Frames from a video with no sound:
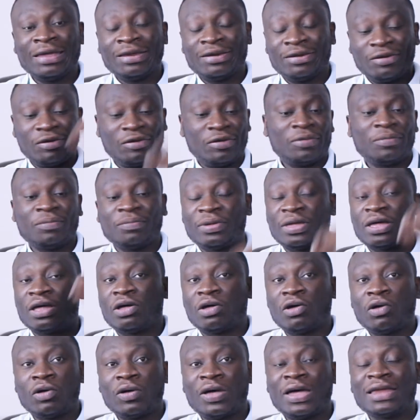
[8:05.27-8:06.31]
number
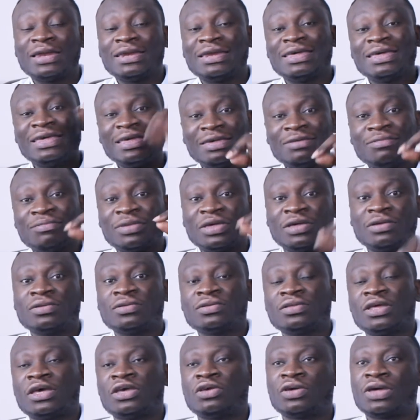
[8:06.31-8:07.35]
or an email
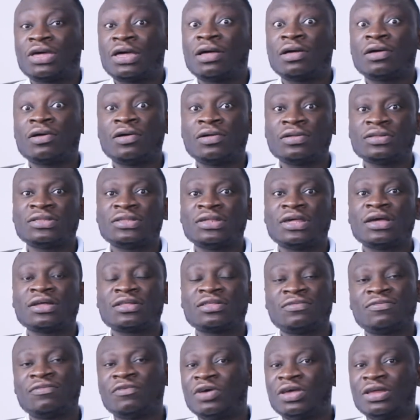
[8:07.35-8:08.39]
that you can contact
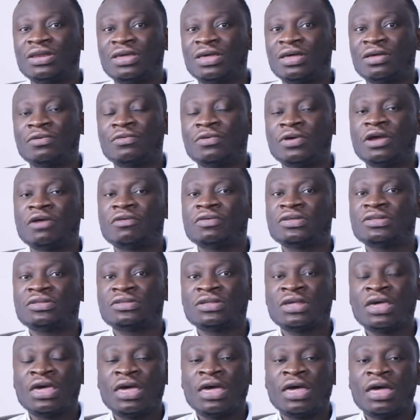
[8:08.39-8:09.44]
for any inquiries
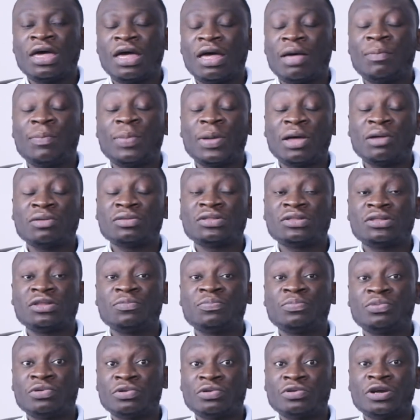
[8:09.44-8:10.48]
about the
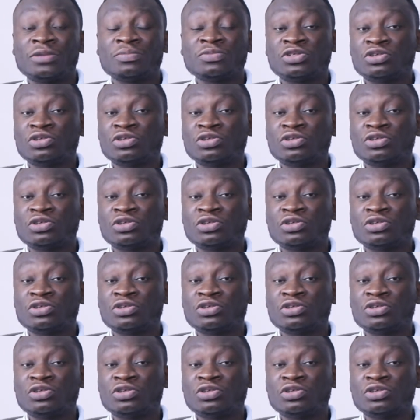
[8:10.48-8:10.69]
program.